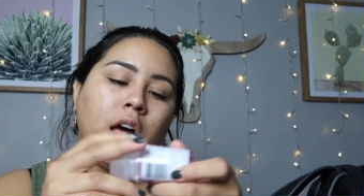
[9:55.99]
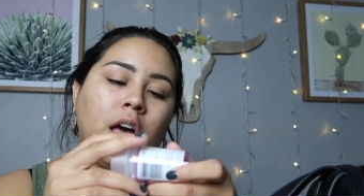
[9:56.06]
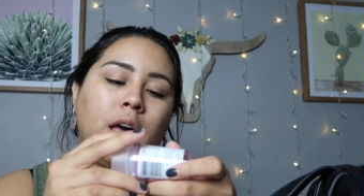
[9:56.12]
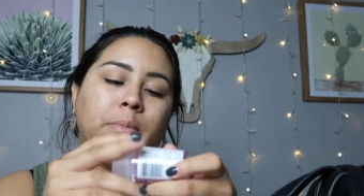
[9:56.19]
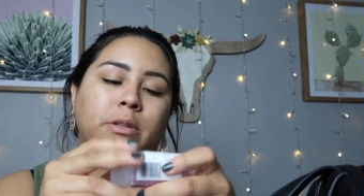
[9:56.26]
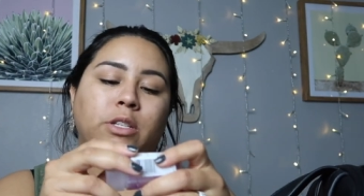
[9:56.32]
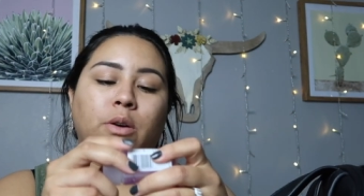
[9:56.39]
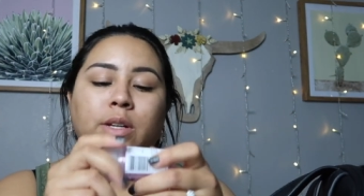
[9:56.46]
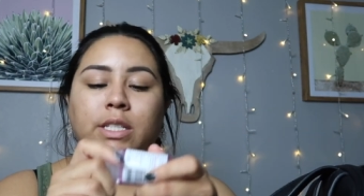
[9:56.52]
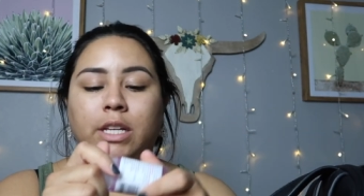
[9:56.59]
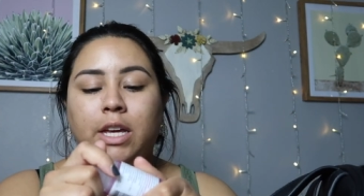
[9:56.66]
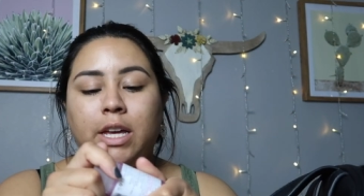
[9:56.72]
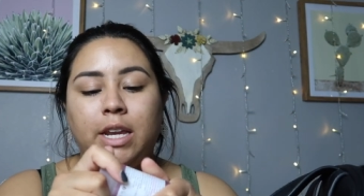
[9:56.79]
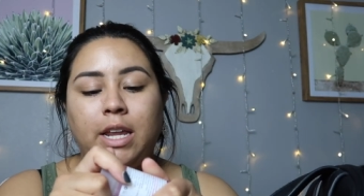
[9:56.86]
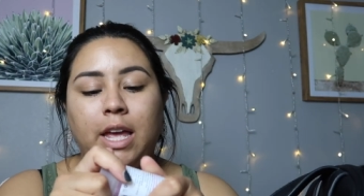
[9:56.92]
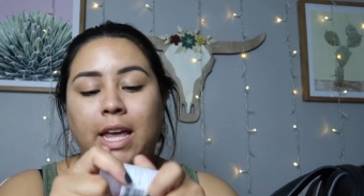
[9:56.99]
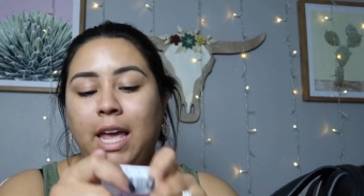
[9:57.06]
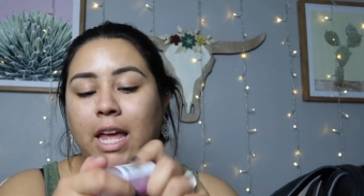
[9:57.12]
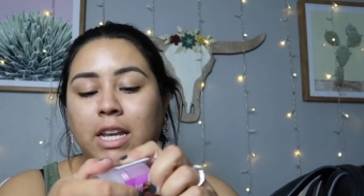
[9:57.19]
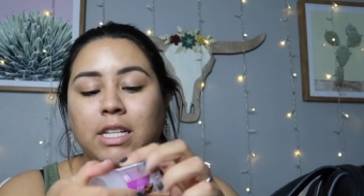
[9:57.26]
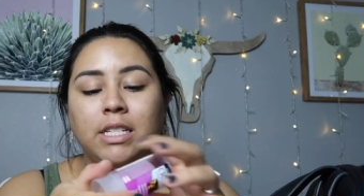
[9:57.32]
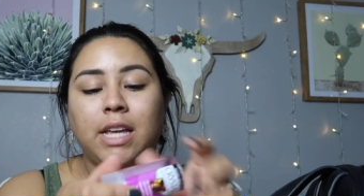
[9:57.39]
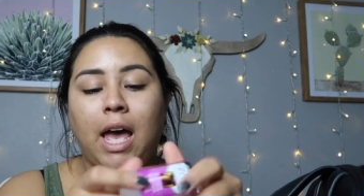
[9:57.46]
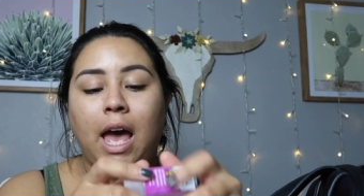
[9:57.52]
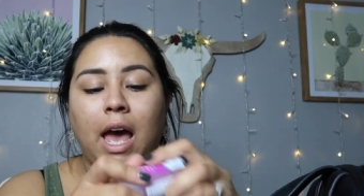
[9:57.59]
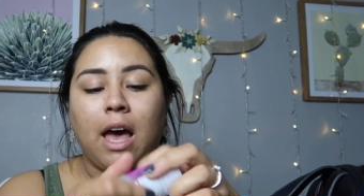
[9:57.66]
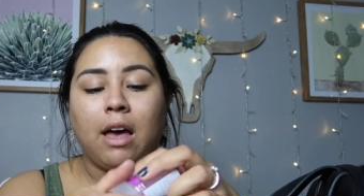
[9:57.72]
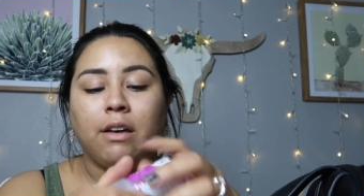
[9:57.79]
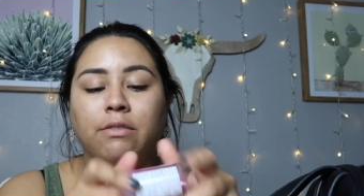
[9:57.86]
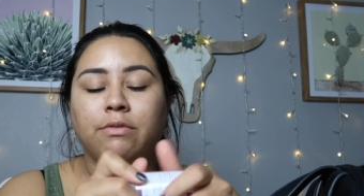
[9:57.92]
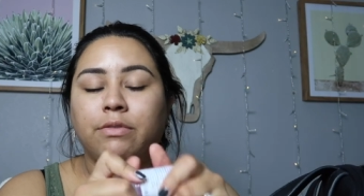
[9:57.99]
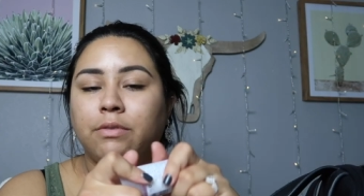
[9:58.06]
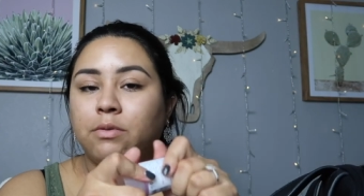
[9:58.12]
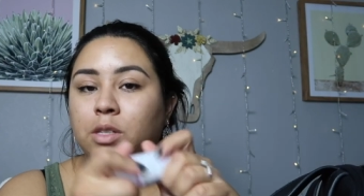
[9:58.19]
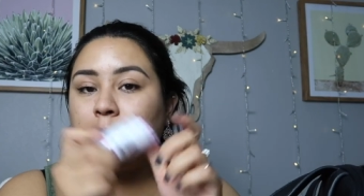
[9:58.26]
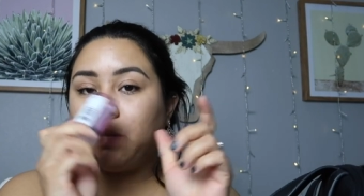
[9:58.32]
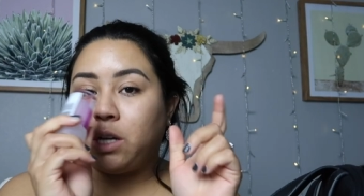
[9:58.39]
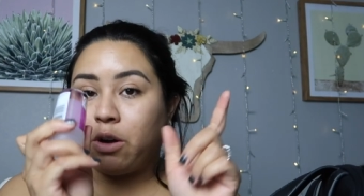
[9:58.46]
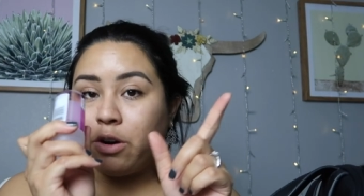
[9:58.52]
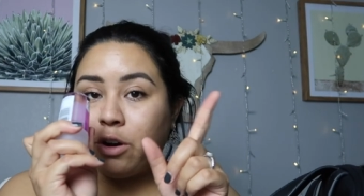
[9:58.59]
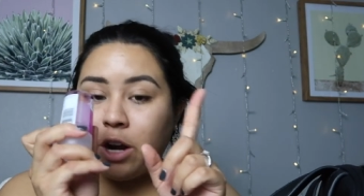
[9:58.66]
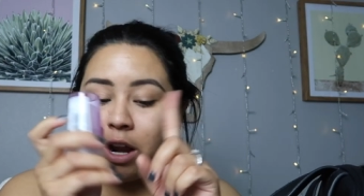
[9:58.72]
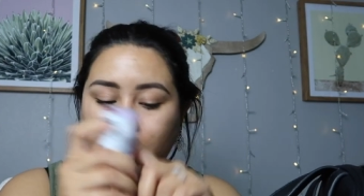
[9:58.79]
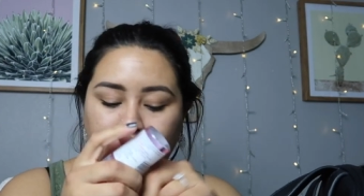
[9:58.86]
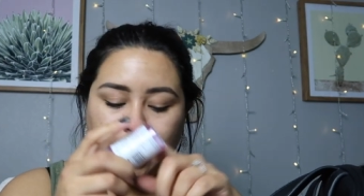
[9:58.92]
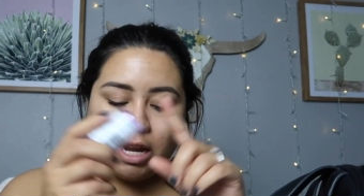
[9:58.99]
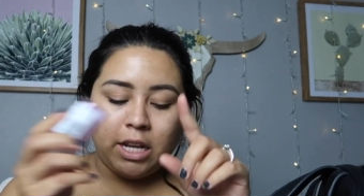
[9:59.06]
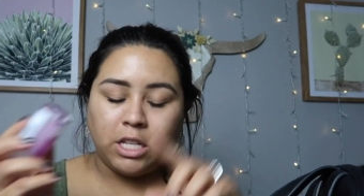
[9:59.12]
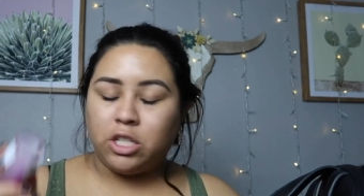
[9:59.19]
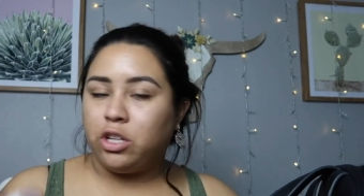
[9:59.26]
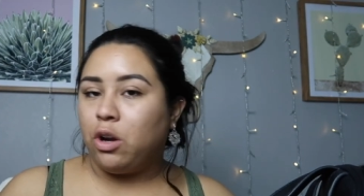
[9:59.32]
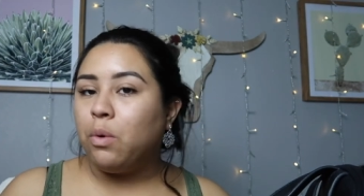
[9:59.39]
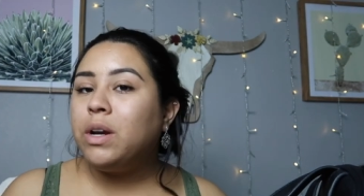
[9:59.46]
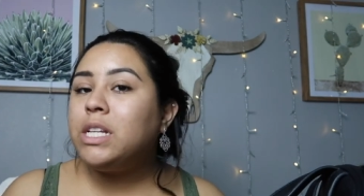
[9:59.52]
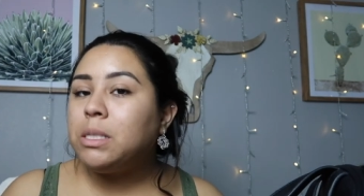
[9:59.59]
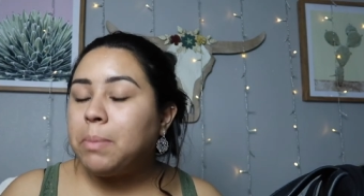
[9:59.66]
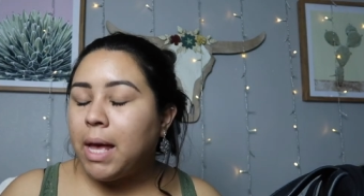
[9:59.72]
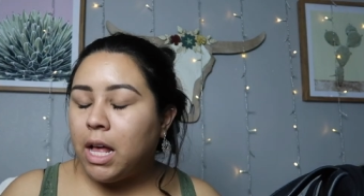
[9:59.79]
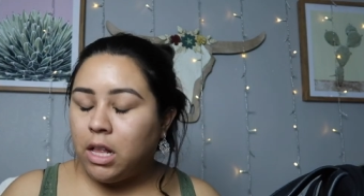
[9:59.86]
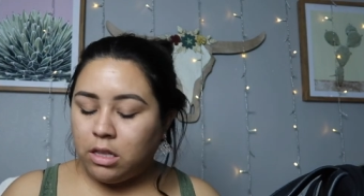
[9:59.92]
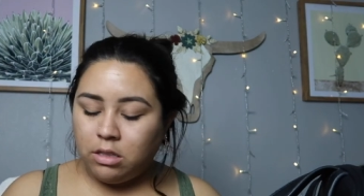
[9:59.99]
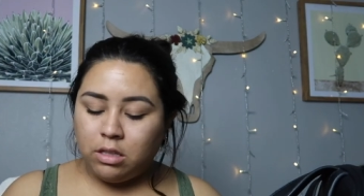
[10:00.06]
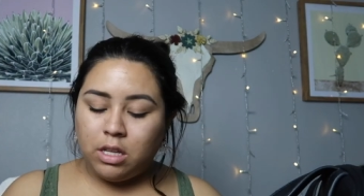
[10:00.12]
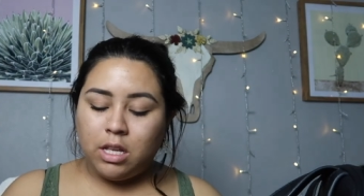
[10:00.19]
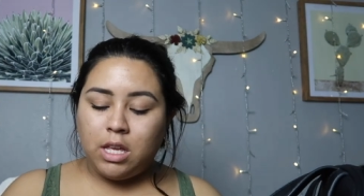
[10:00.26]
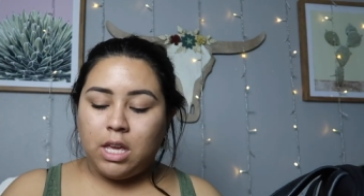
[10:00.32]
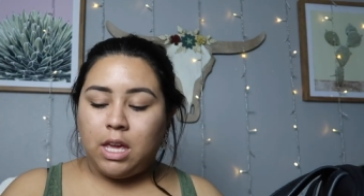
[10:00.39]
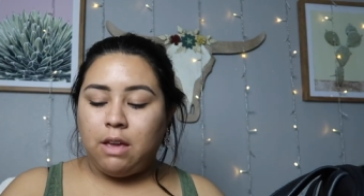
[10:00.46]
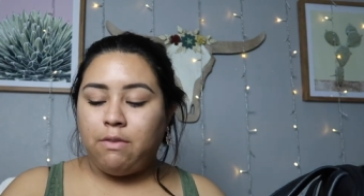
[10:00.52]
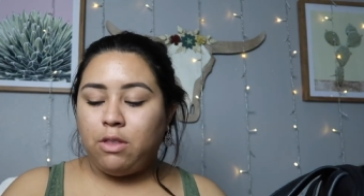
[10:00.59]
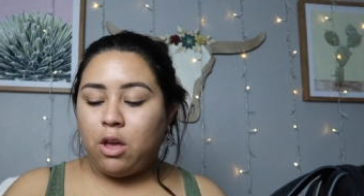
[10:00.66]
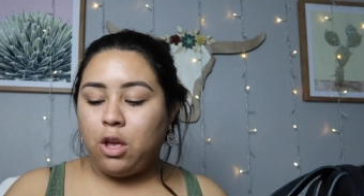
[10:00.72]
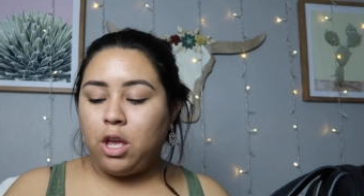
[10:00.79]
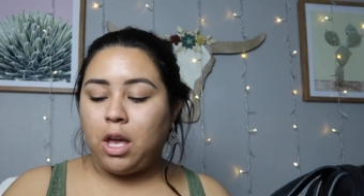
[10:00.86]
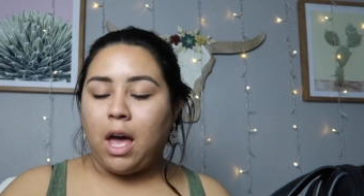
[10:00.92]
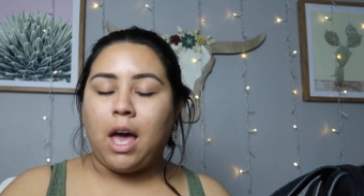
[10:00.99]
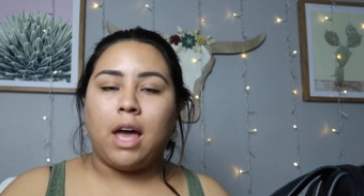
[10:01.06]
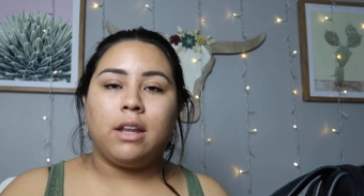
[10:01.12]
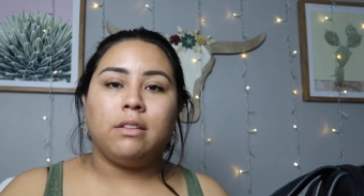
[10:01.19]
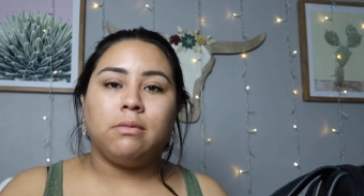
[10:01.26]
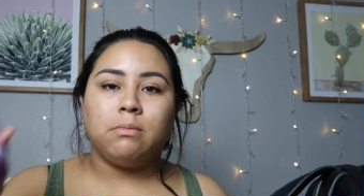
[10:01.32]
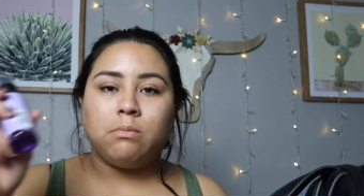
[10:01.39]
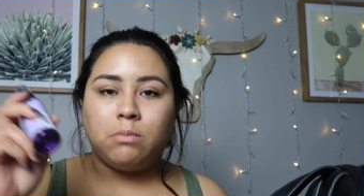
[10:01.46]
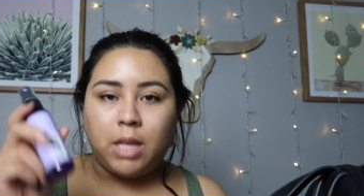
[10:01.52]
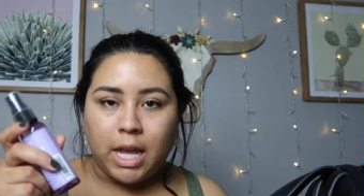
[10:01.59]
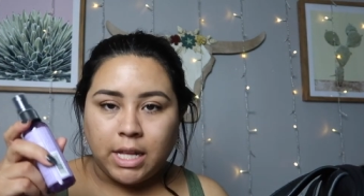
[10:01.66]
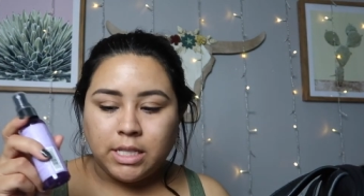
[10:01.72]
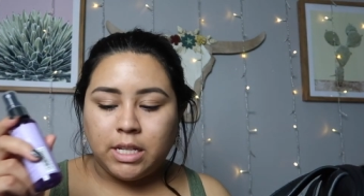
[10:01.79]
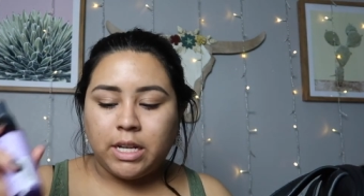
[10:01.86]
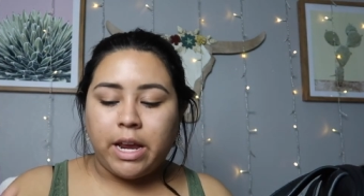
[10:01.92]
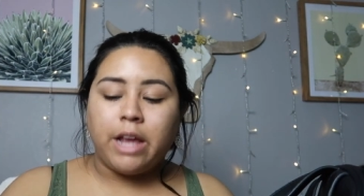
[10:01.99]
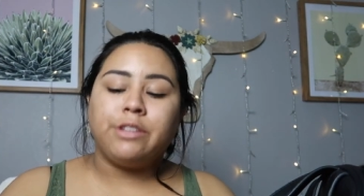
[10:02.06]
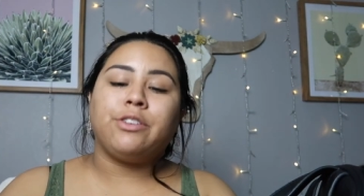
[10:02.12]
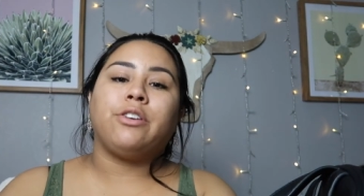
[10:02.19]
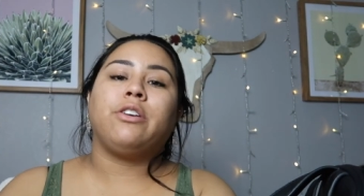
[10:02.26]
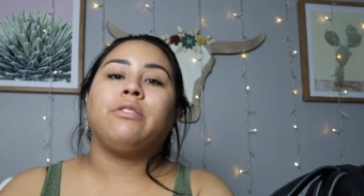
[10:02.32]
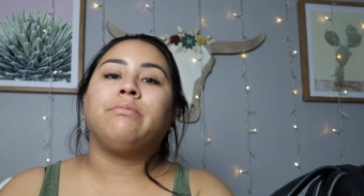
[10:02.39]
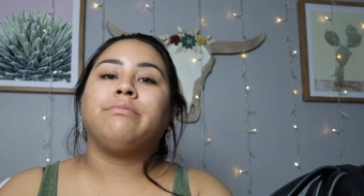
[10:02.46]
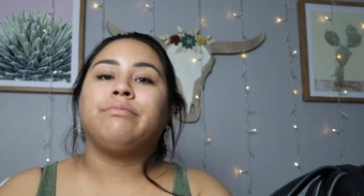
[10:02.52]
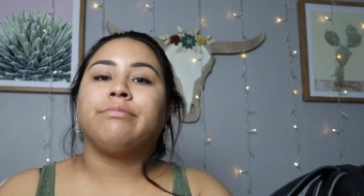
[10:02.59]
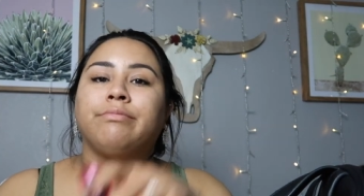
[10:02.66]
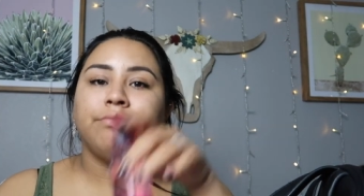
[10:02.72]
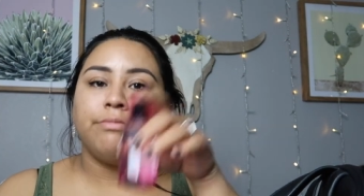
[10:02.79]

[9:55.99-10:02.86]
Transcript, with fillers: It's always good, again, to have some deodorant on hand because you don't want to smell. Even though you got the hand sanitizer